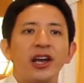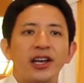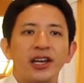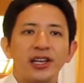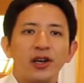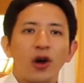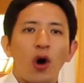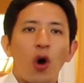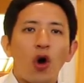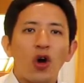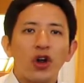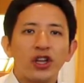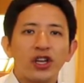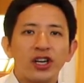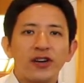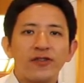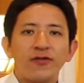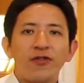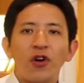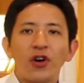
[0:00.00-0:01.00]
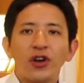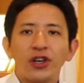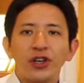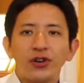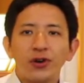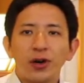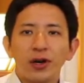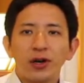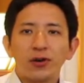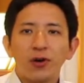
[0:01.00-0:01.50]
in order for
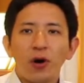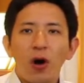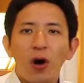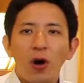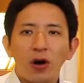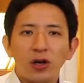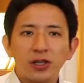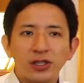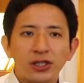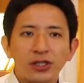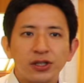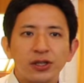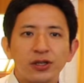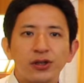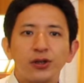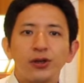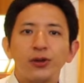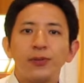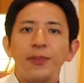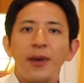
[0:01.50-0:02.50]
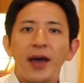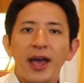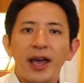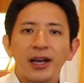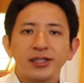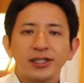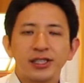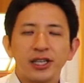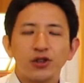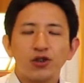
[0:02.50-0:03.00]
your clothes to
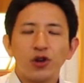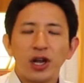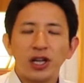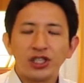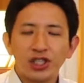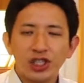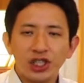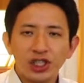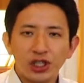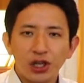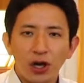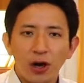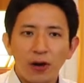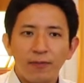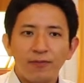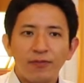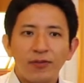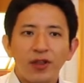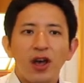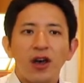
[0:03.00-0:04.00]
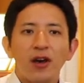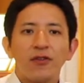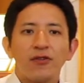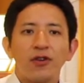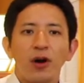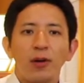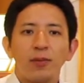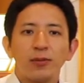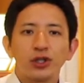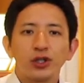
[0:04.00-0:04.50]
make the transition
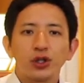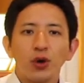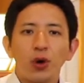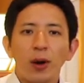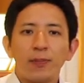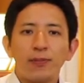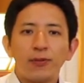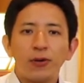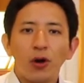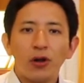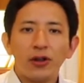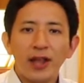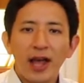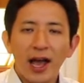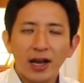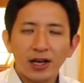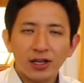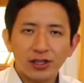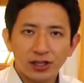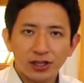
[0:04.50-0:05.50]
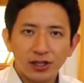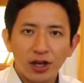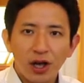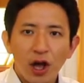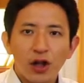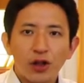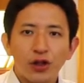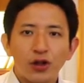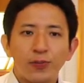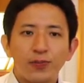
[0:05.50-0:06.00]
from store products
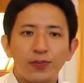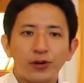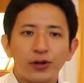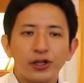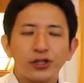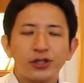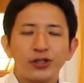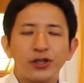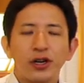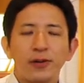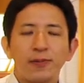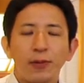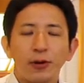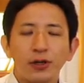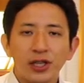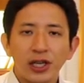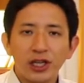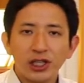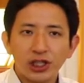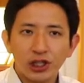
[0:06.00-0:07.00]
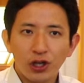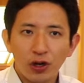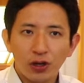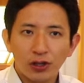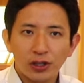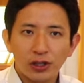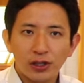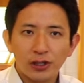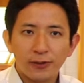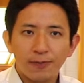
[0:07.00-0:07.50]
to personal
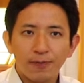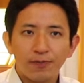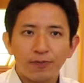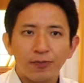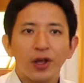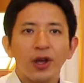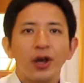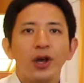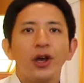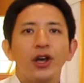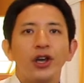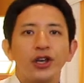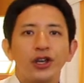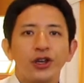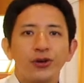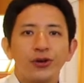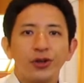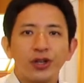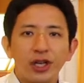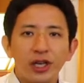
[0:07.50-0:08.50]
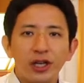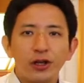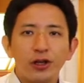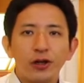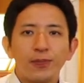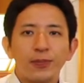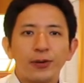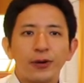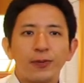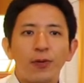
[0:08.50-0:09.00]
possessions, you need
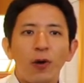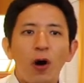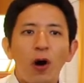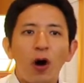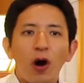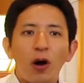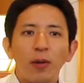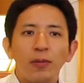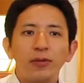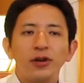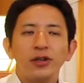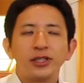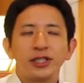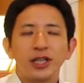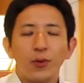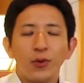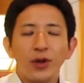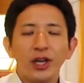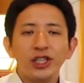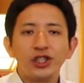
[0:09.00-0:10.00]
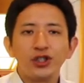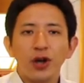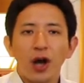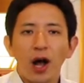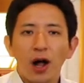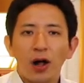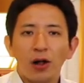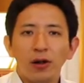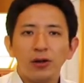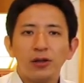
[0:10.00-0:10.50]
to perform the
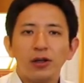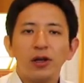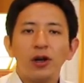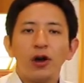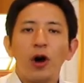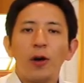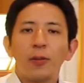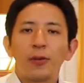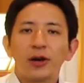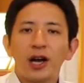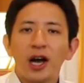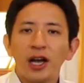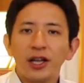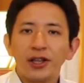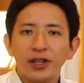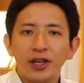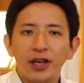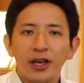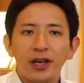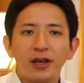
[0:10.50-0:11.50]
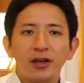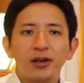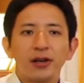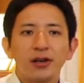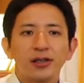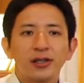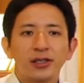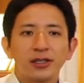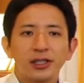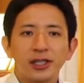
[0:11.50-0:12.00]
ritual of cutting
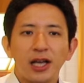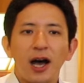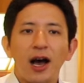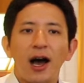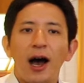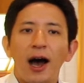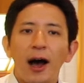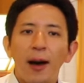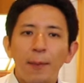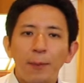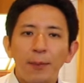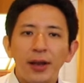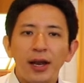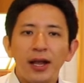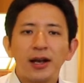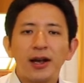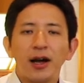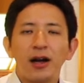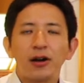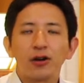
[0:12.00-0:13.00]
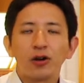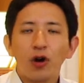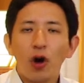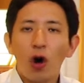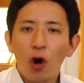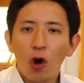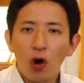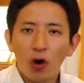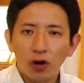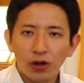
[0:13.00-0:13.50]
the umbilical
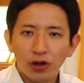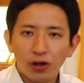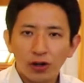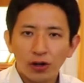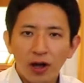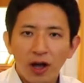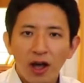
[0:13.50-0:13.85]
cord